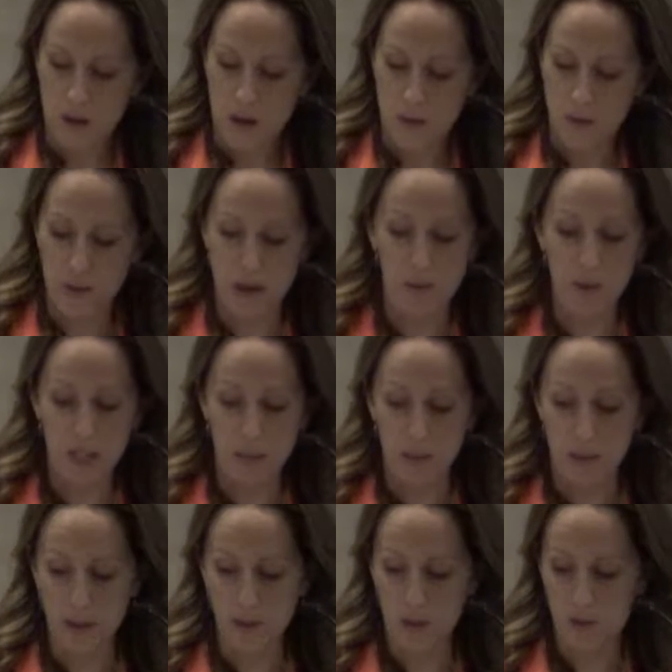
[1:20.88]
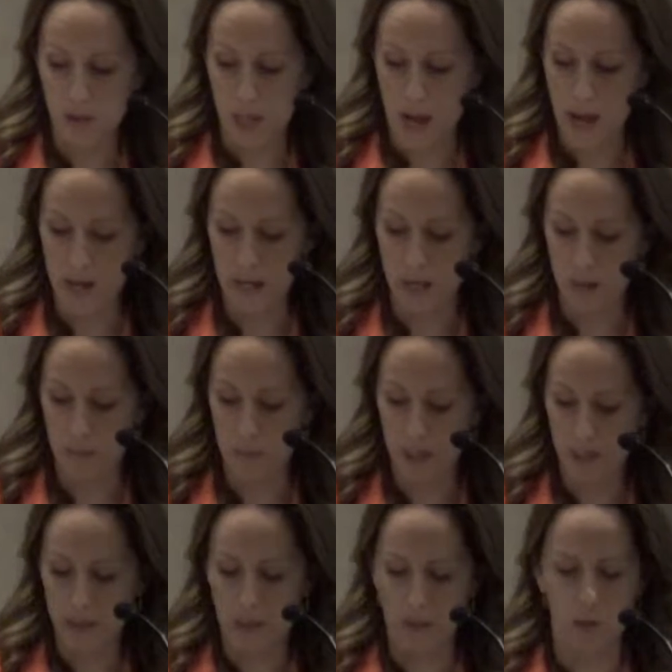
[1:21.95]
without keeping a close eye on him
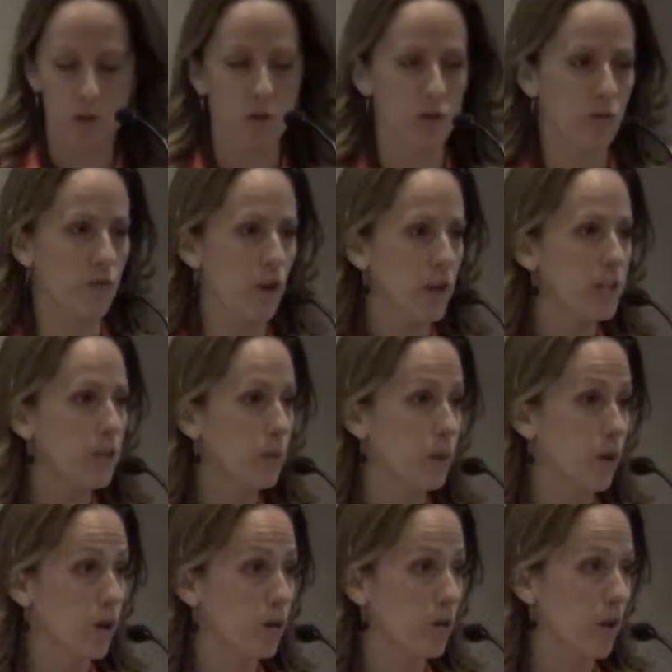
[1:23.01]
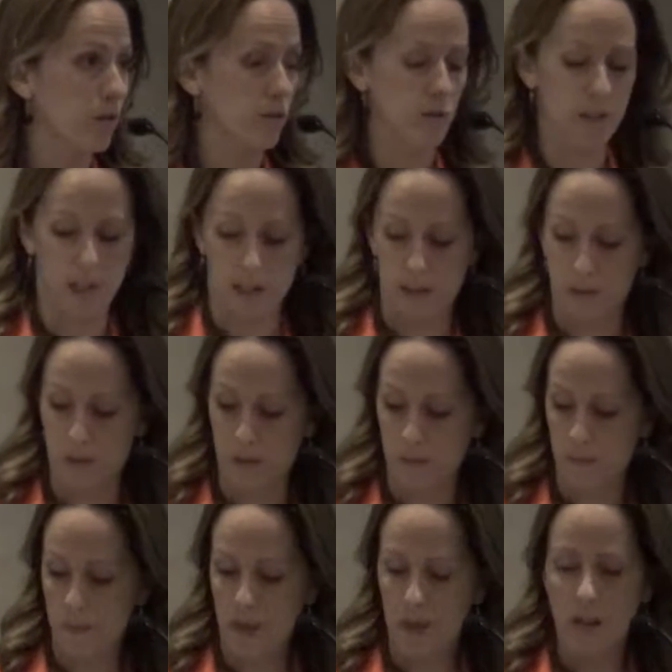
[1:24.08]
because I was just afraid he would hurt other kids.
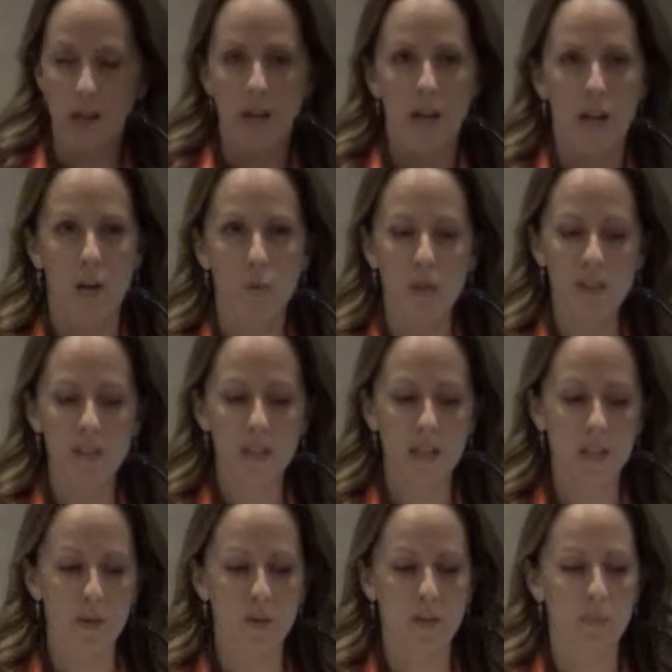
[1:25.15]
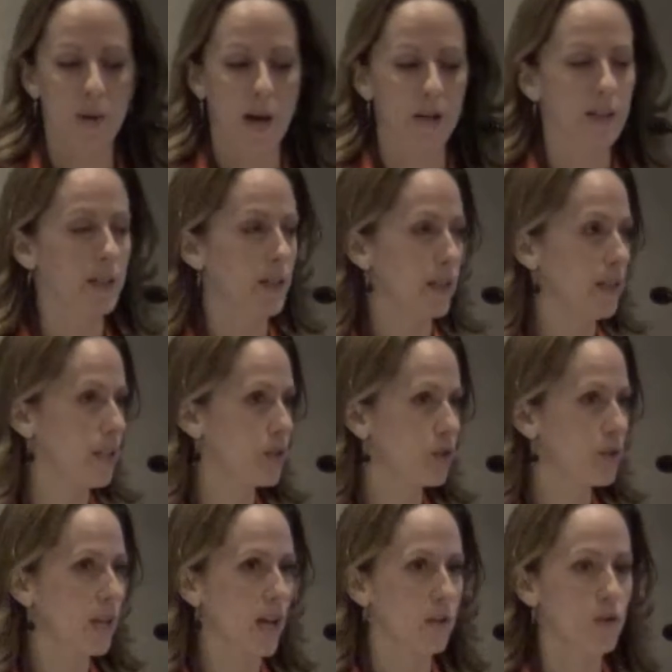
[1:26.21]
And it wasn't that he was a bad kid. He
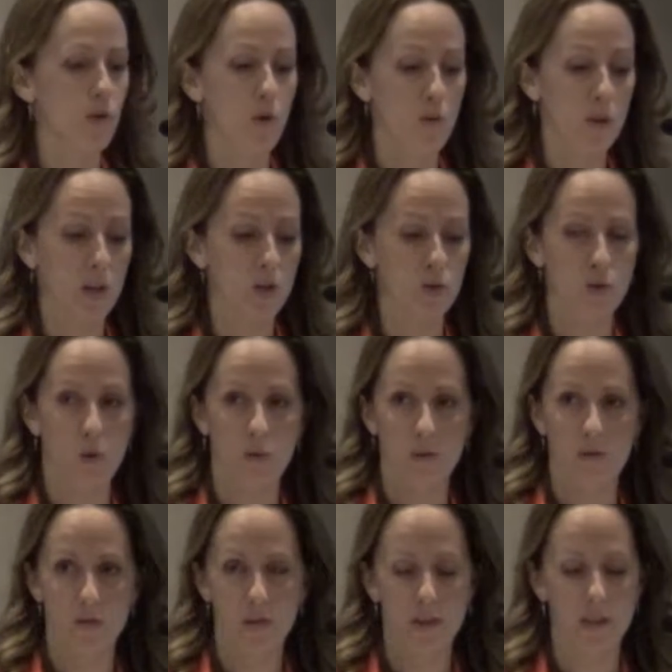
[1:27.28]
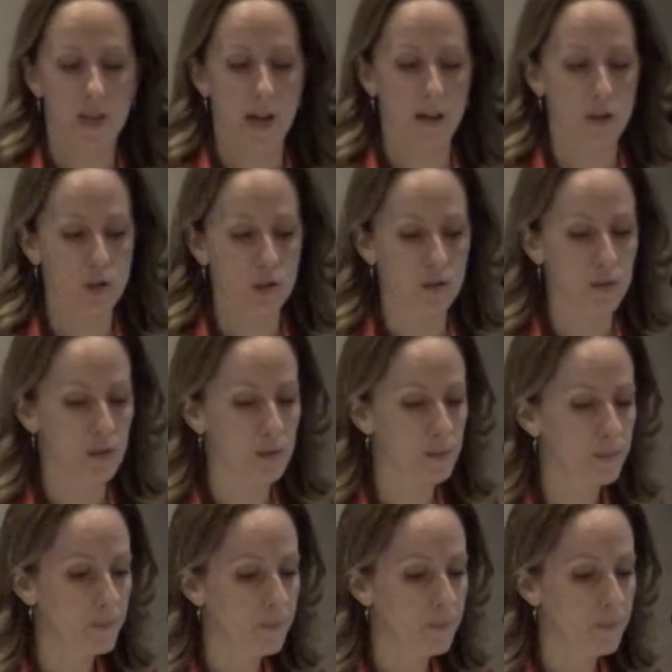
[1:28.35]
just had no control over his actions.